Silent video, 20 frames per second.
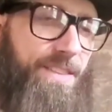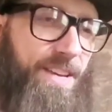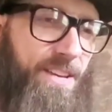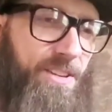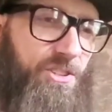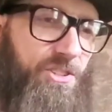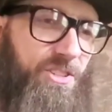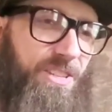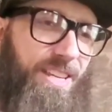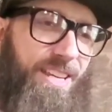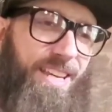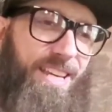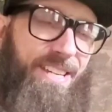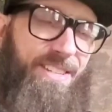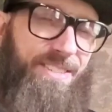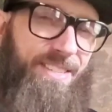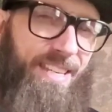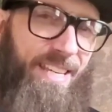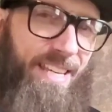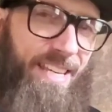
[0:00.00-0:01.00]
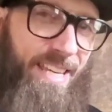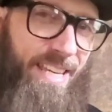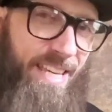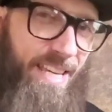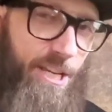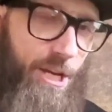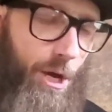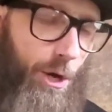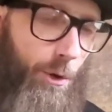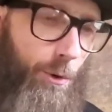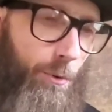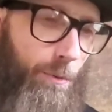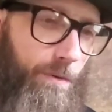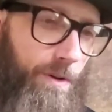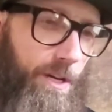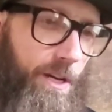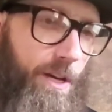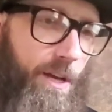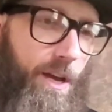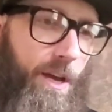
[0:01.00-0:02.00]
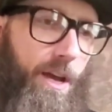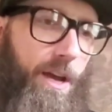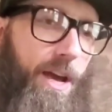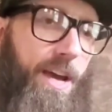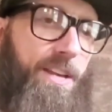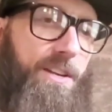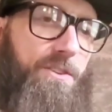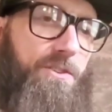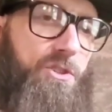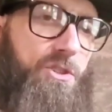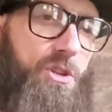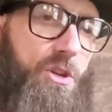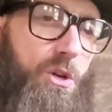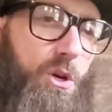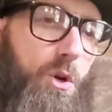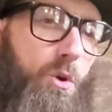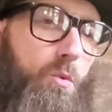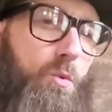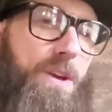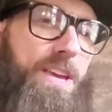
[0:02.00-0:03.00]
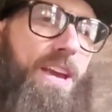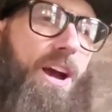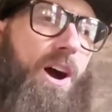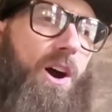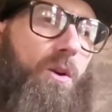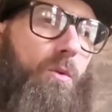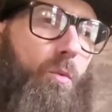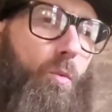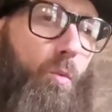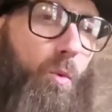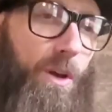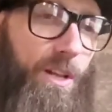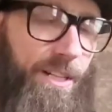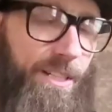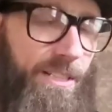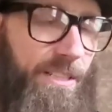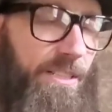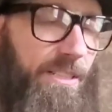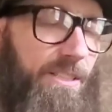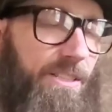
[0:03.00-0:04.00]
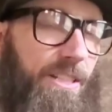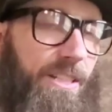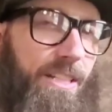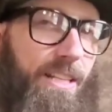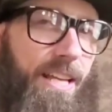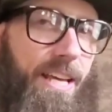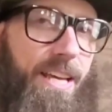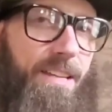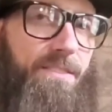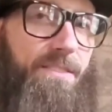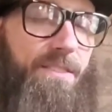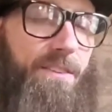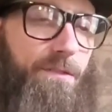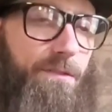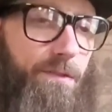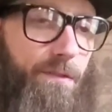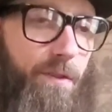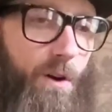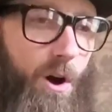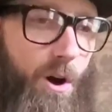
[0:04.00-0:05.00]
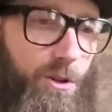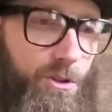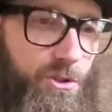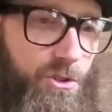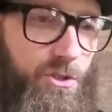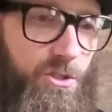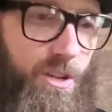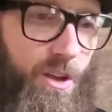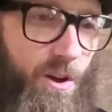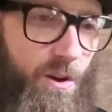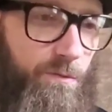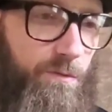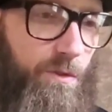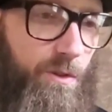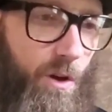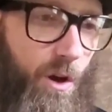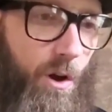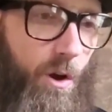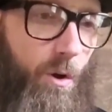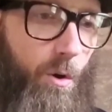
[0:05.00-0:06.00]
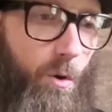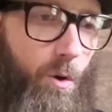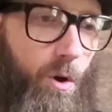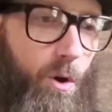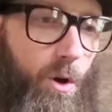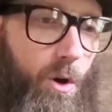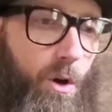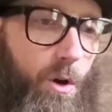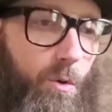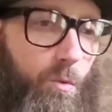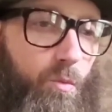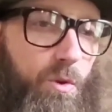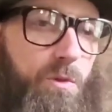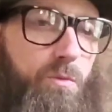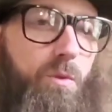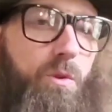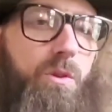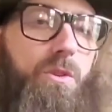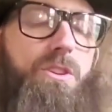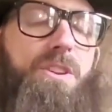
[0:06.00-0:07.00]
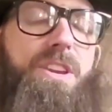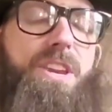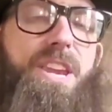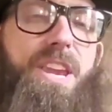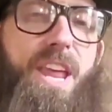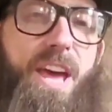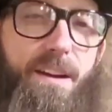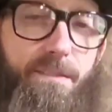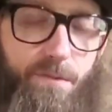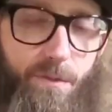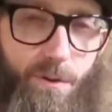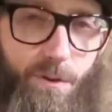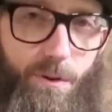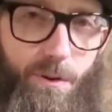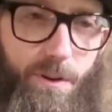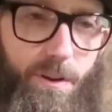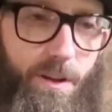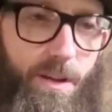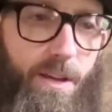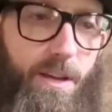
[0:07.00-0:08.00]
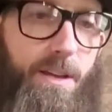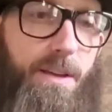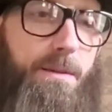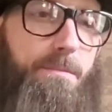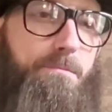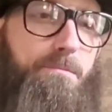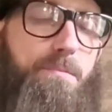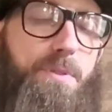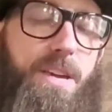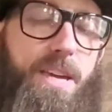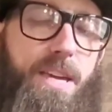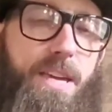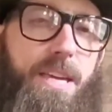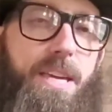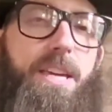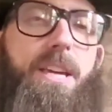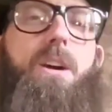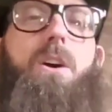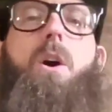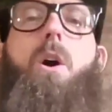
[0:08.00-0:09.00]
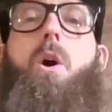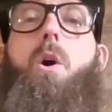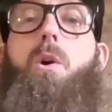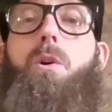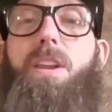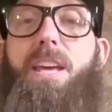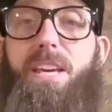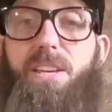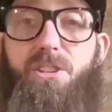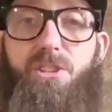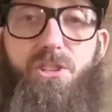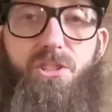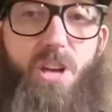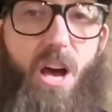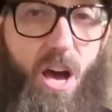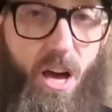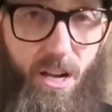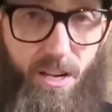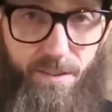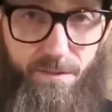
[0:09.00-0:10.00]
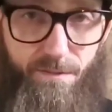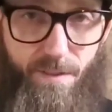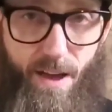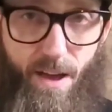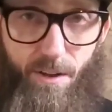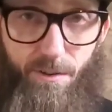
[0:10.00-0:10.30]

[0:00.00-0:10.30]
This is the ego. And until we are willing to let the false self go, we will never be on a solid